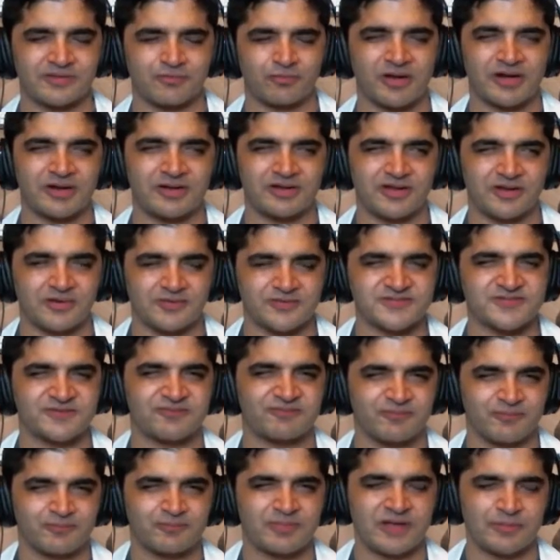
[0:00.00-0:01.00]
when those
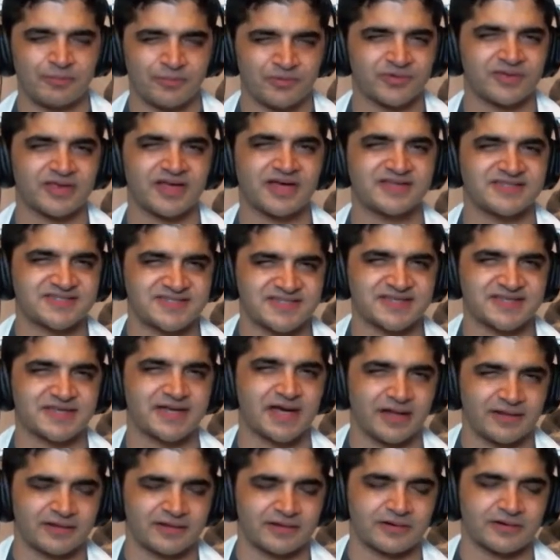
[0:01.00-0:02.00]
people get
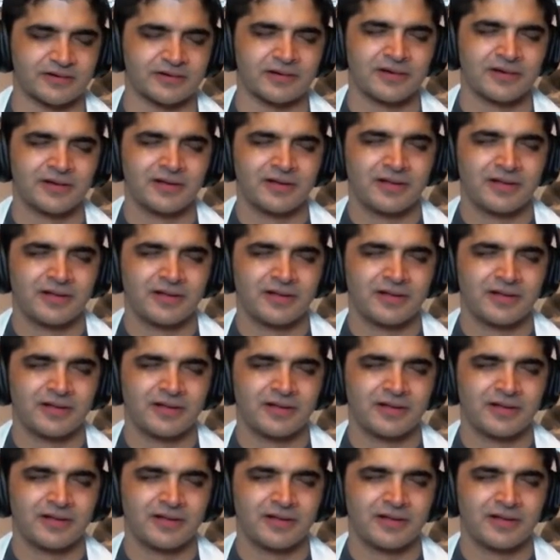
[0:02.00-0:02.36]
together,